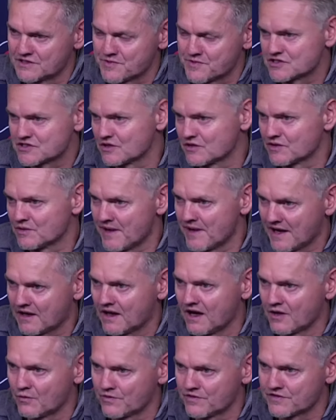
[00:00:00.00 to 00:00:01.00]
especially on the
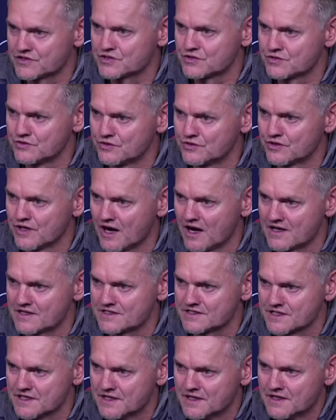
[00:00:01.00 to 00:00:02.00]
back line with two new
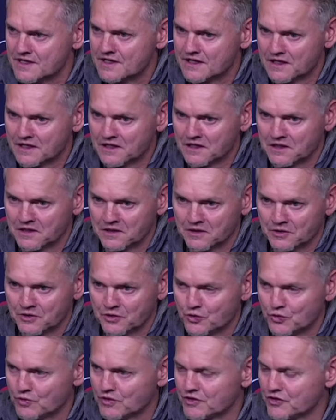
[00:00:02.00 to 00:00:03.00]
guys uh,
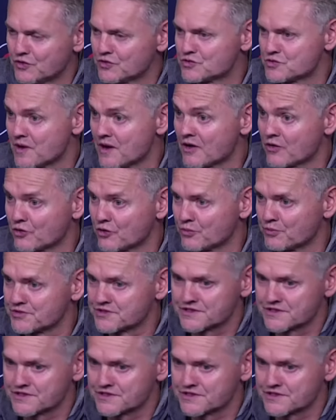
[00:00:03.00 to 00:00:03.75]
who were new to our group.